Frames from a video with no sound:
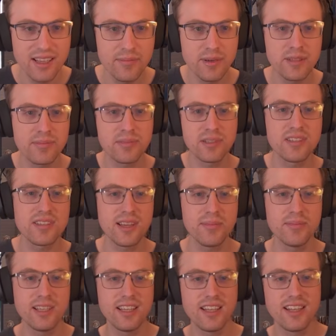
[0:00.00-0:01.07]
But
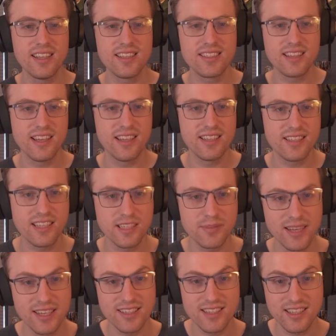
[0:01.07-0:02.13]
Bonsumdi then is a 6
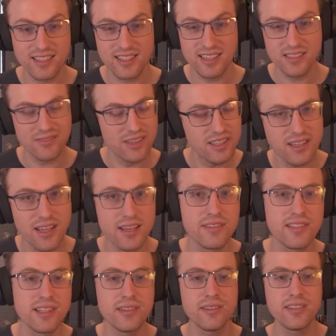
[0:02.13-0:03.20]
mana 6/6 rush
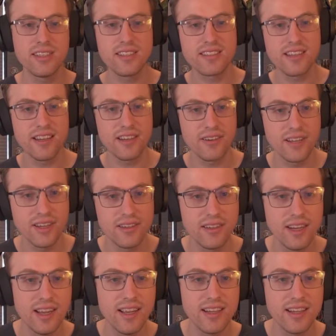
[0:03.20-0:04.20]
lifesteal in that scenario.